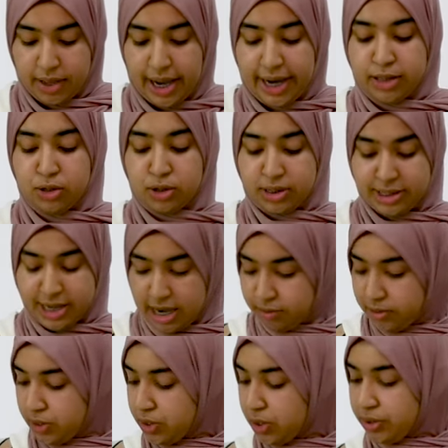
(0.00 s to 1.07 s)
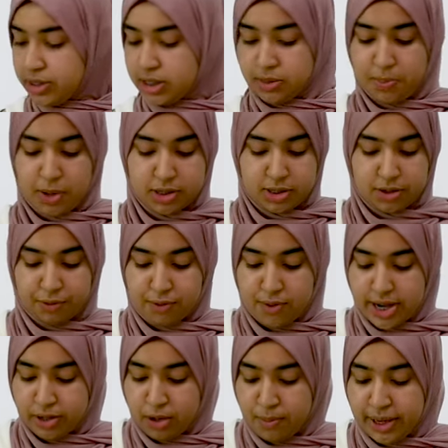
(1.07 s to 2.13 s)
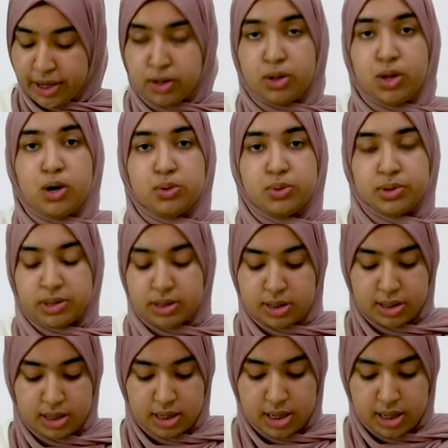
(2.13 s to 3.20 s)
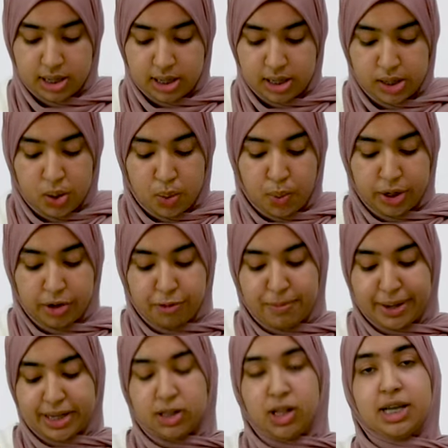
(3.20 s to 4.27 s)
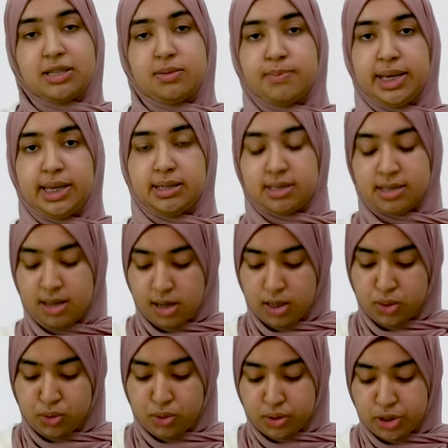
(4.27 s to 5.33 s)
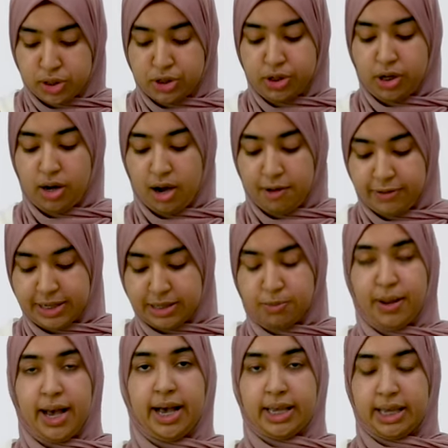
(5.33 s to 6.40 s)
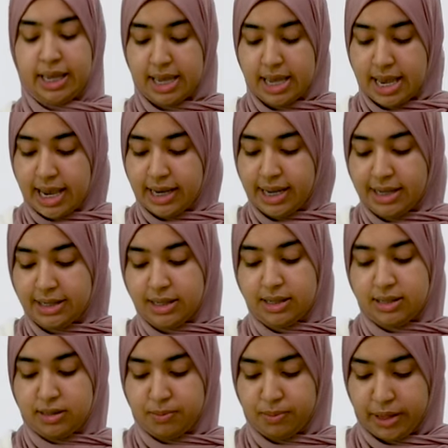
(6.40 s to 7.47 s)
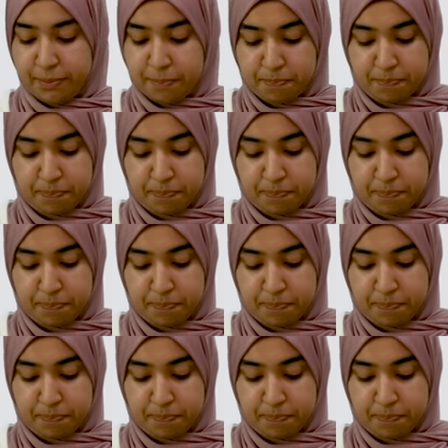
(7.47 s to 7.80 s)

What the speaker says: I looked down and noticed spots of red on my clothes. One of my classmates took the shirt off his back and handed it to me.